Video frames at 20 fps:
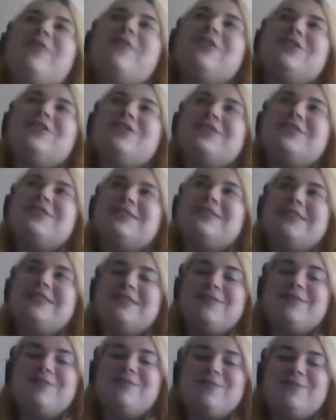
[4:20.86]

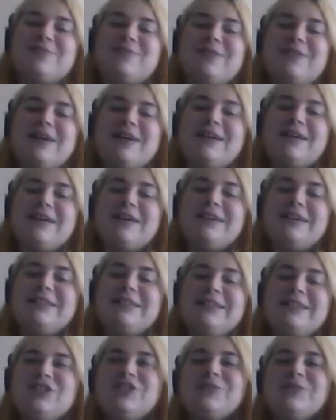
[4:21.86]
first
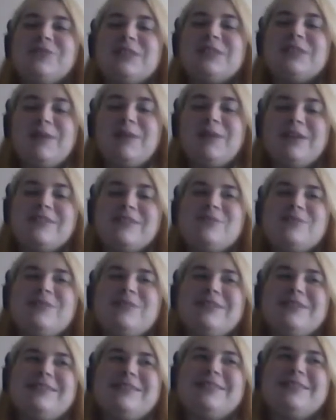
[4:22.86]
initial response
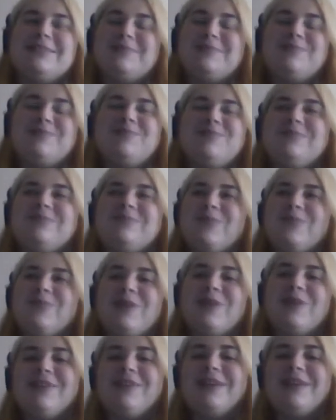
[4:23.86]
was,
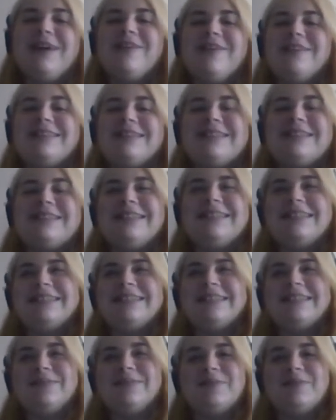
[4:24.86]
well, hell, it's
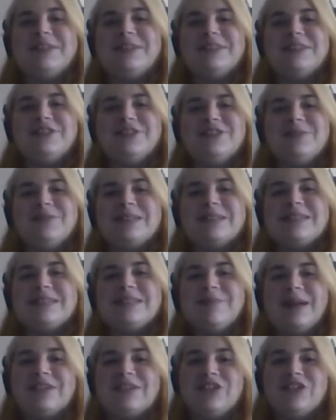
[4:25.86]
DC. What did you
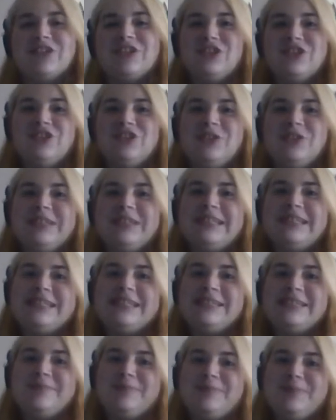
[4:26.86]
expect? A good
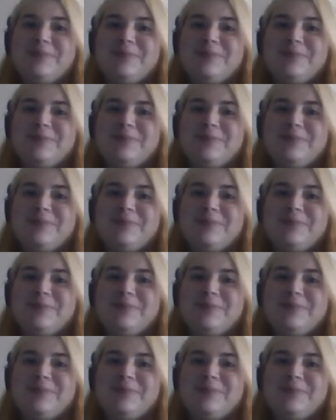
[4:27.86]
choice?